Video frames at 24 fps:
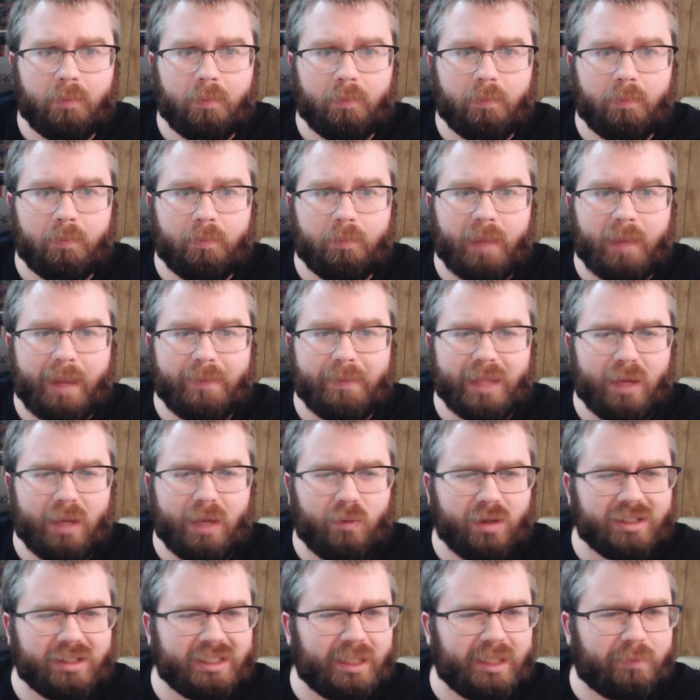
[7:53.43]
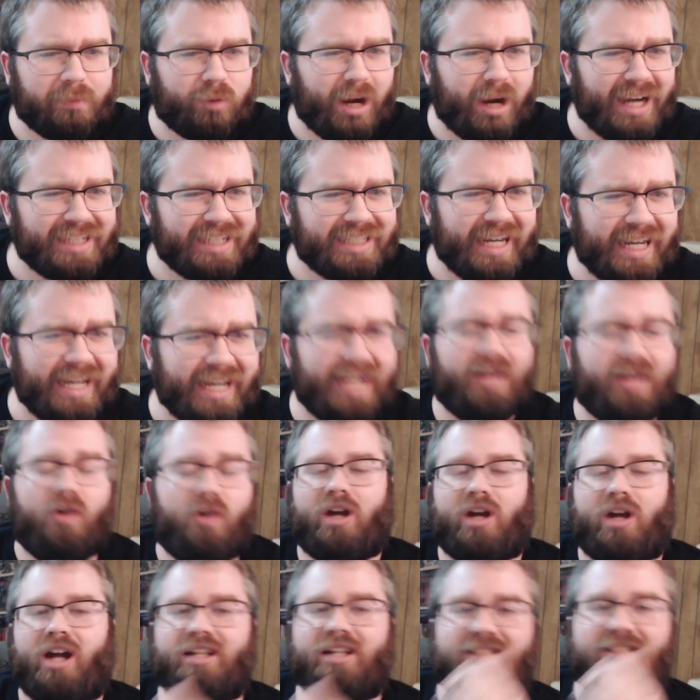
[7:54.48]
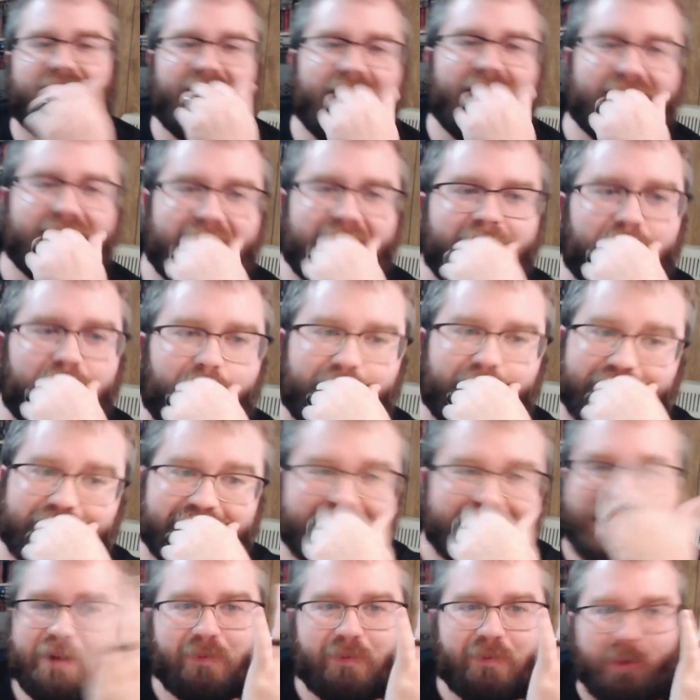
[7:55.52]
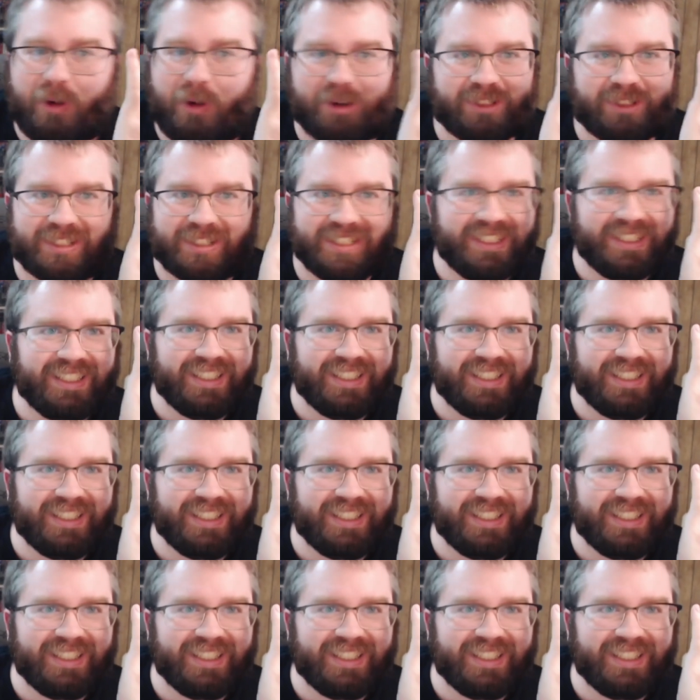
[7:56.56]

Maybe that wasn't the brightest idea. Oh God, it's getting worse. It's getting worse.